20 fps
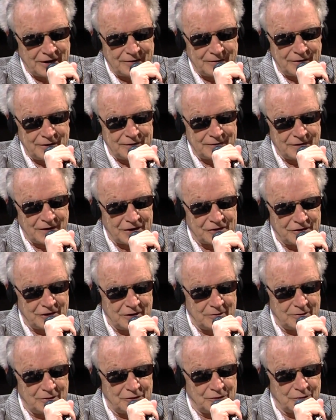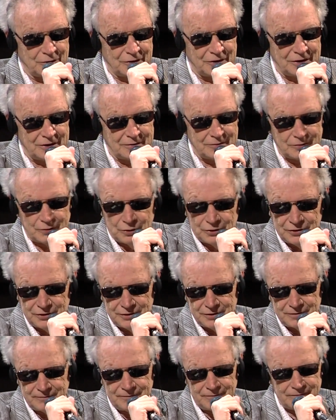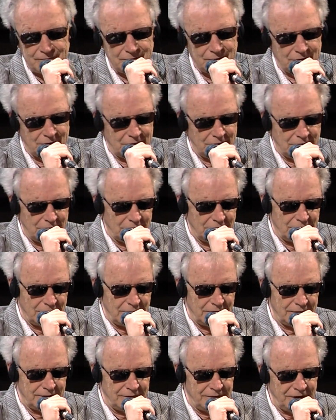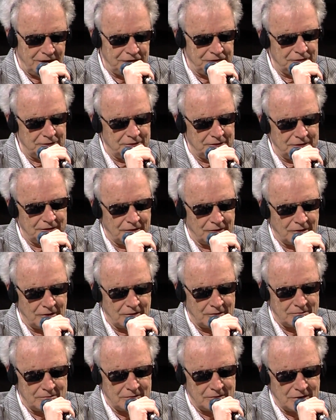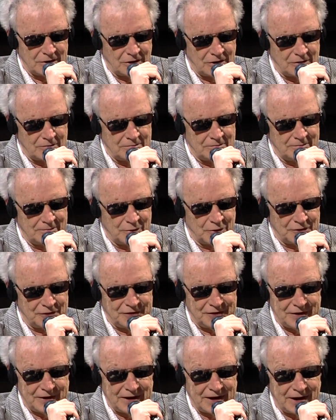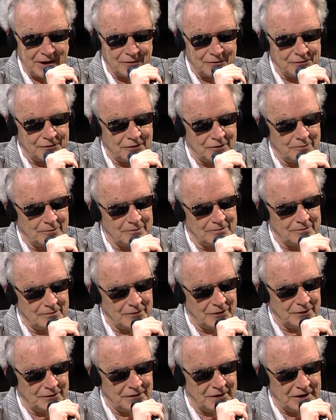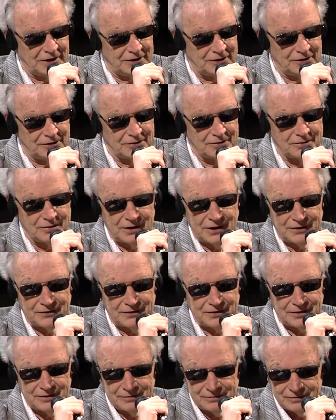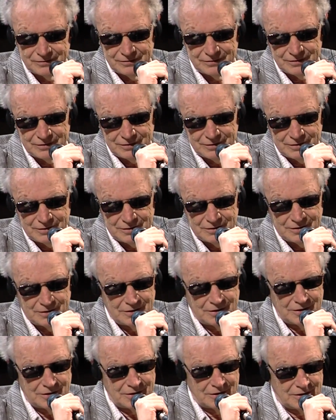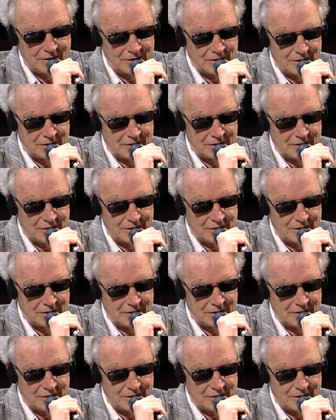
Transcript: the other side of the affection image, where the features are bursting out from the face, as in